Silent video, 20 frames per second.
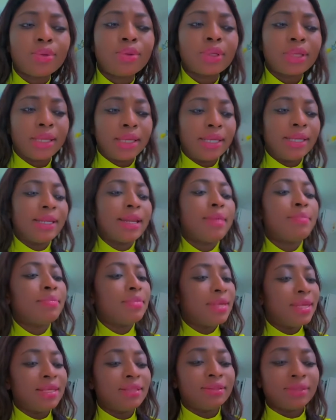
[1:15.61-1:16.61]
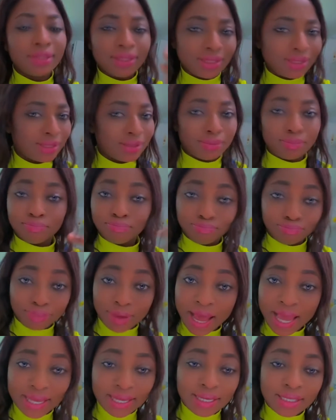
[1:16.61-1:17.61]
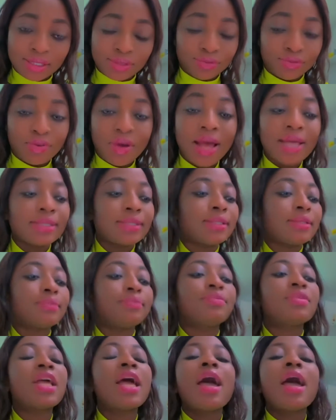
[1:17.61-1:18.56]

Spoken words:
okay, let me just buy it fast.